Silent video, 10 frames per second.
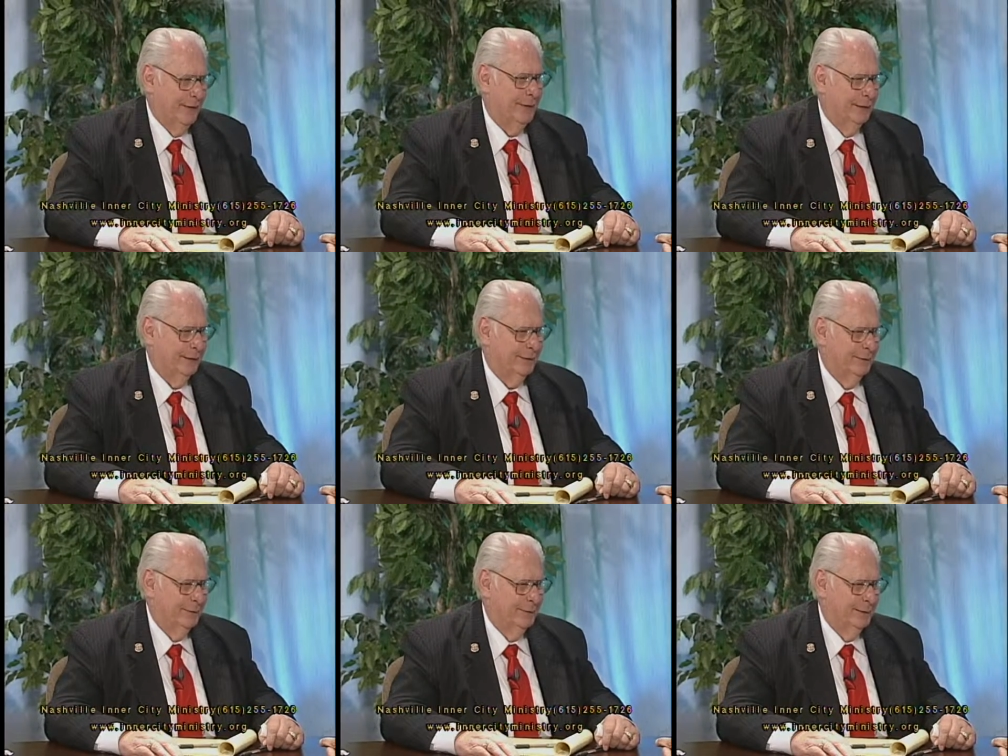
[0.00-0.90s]
I think.
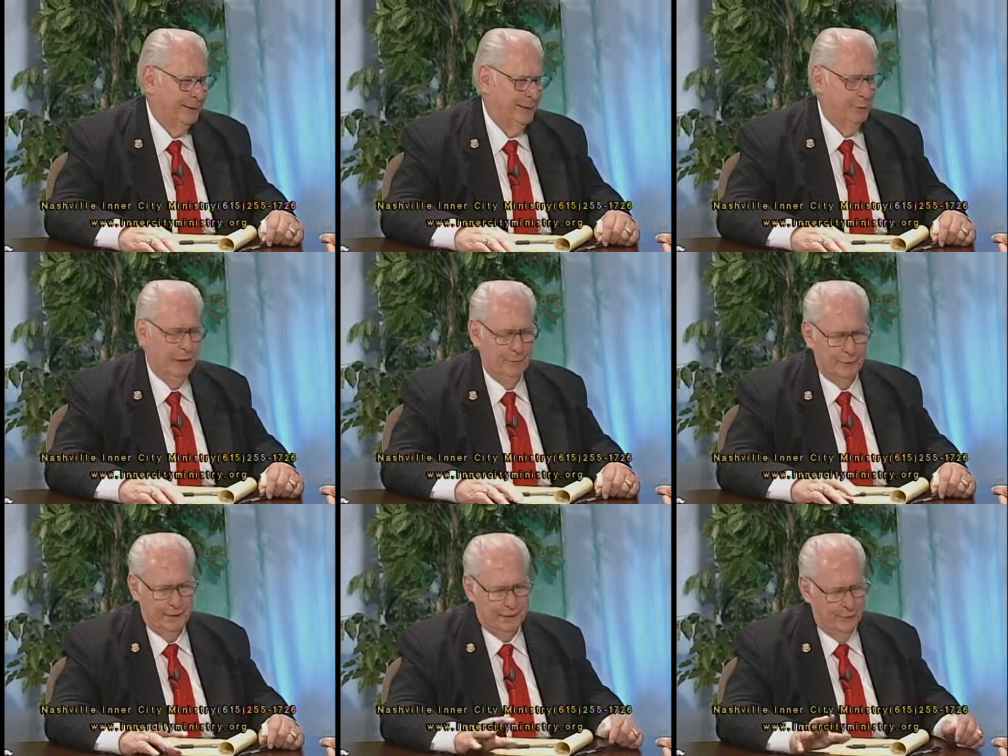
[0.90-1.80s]
Now, boy, I'm
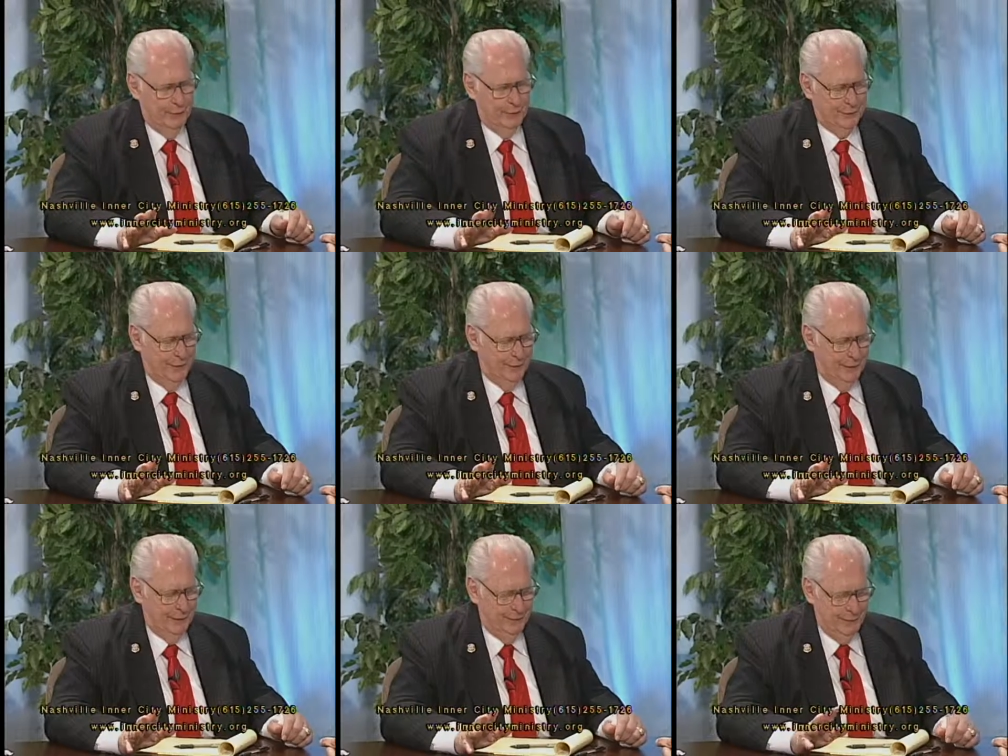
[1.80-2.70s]
gonna set some mothers off
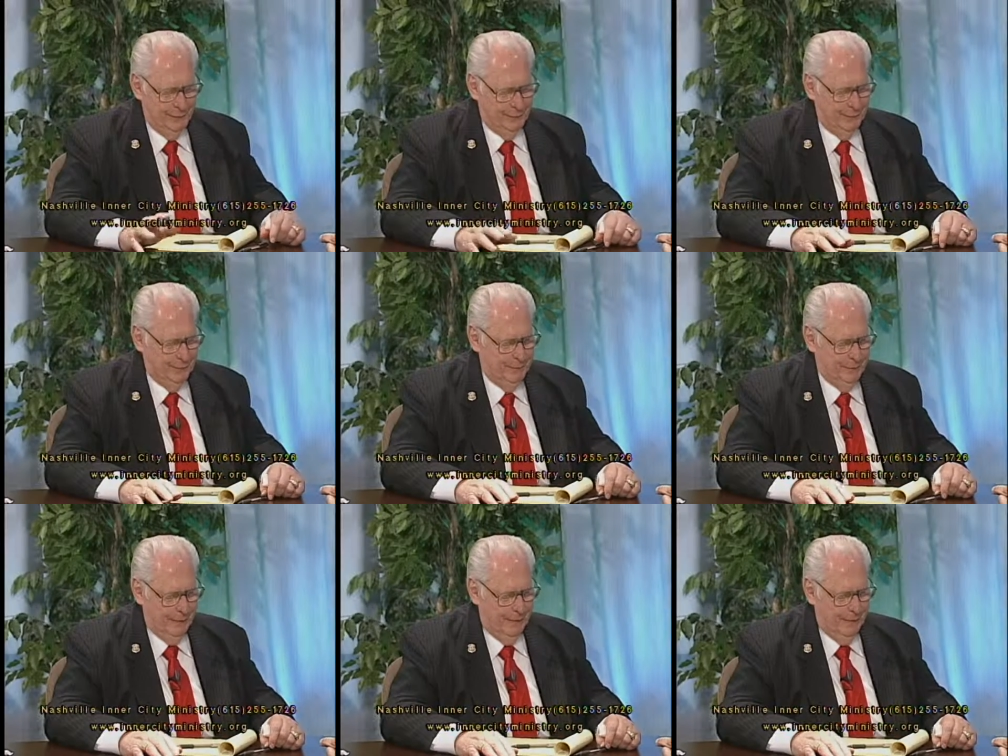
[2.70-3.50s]
here and some people.